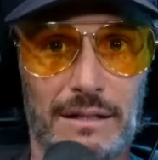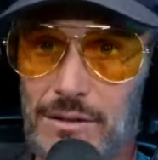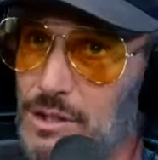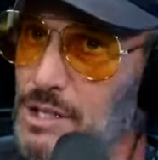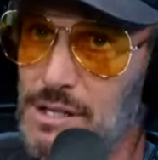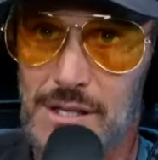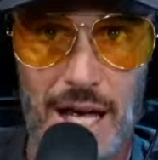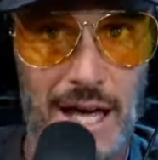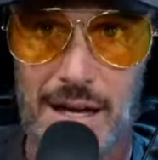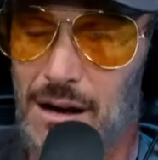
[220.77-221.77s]
Just
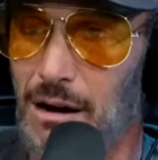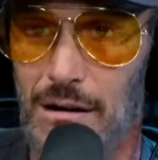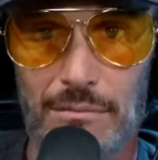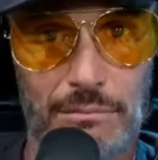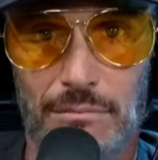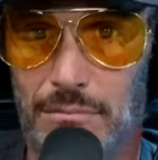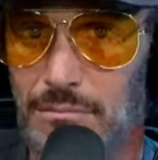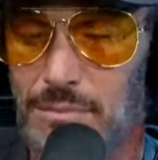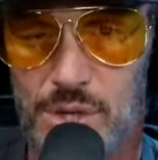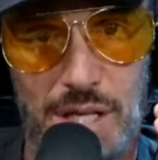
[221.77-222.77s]
stay calm,
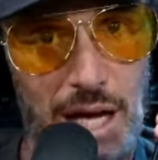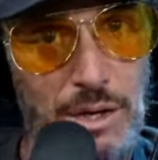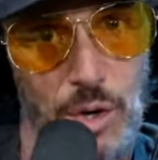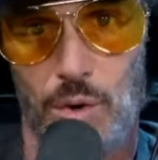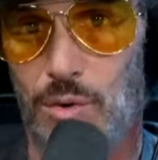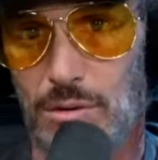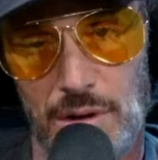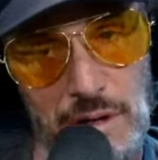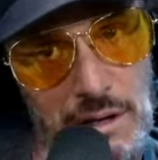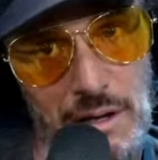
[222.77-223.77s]
stay cool,
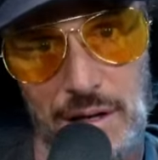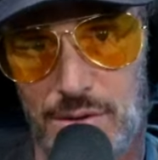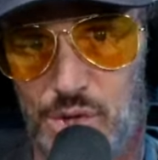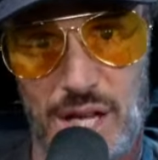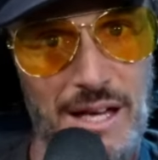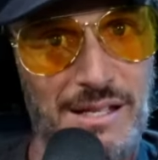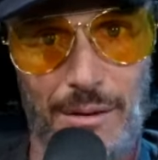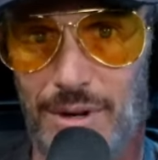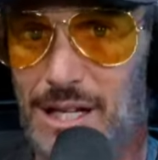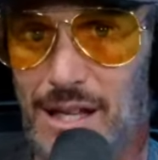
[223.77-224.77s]
stay
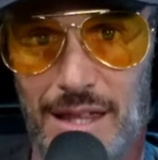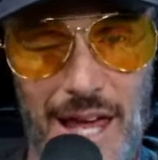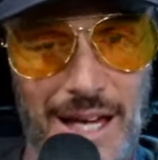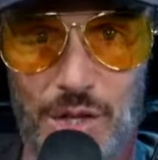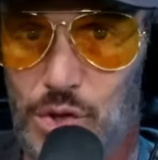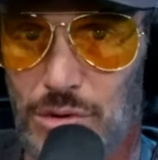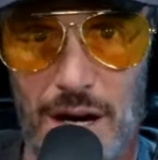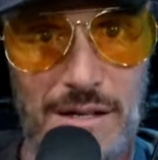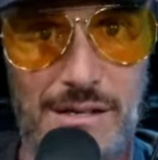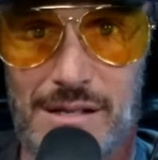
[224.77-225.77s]
somebody that they can
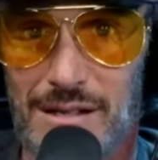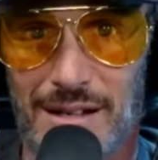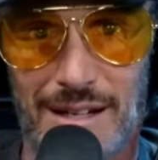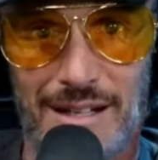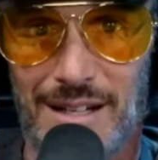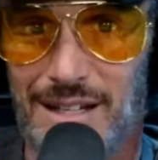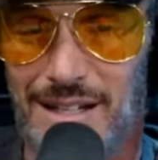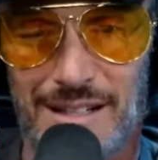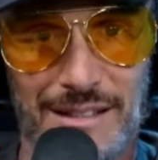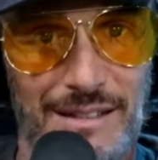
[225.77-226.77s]
trust
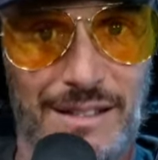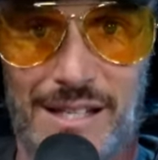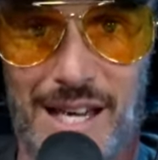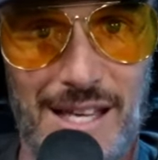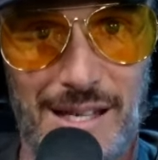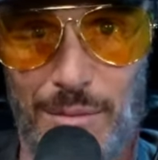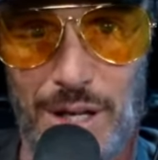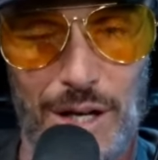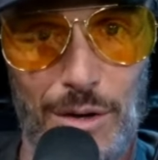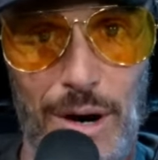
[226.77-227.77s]
to say something to
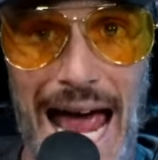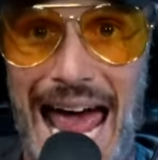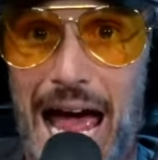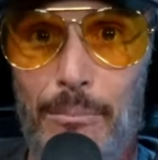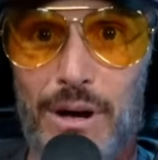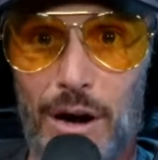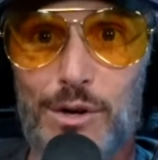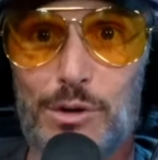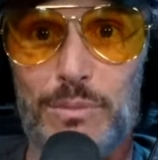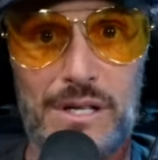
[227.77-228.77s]
you, but
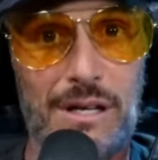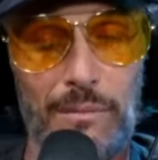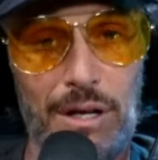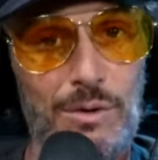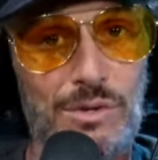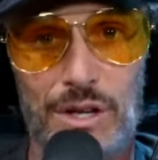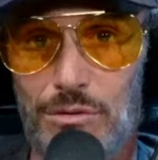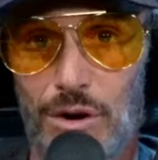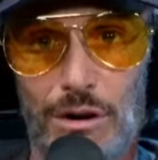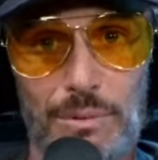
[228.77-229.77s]
also be somebody who's the
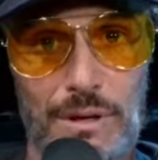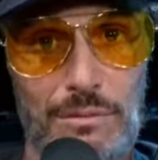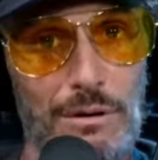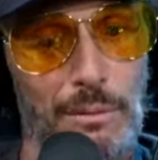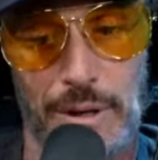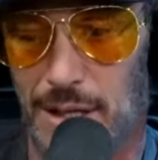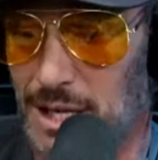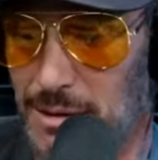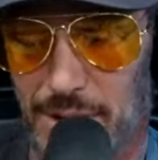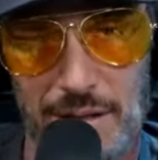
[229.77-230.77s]
grown up in the room and be like,
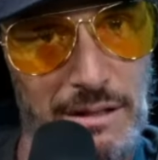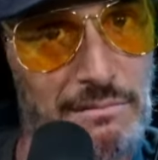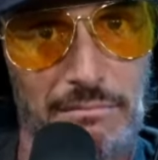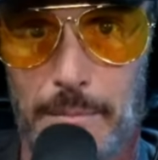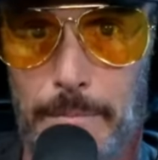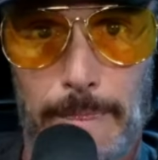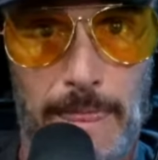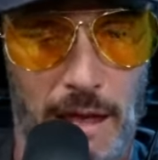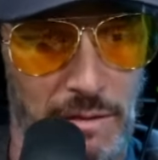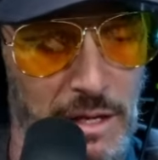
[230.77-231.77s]
yeah, man,
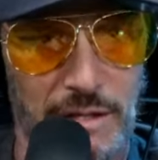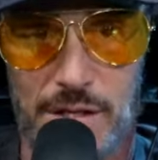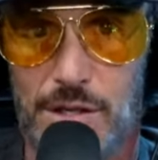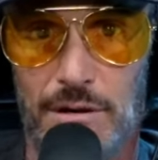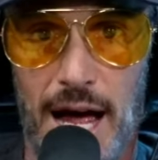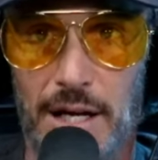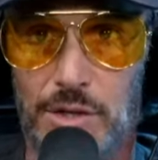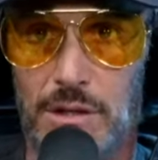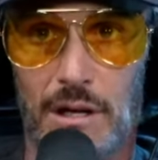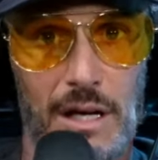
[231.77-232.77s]
this is your
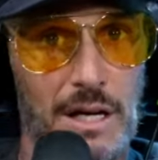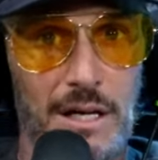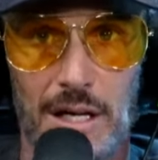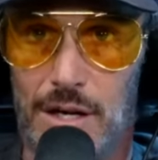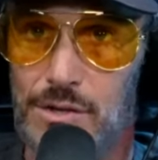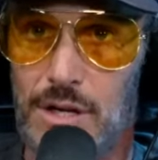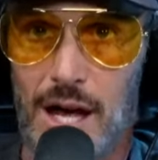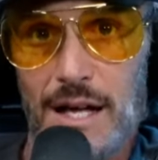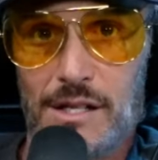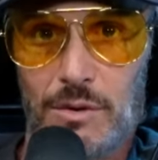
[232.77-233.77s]
action. Here's your
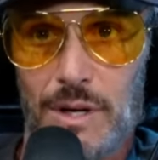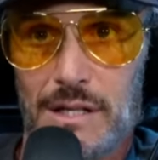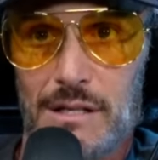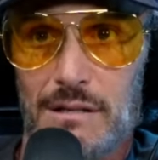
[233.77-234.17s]
consequence.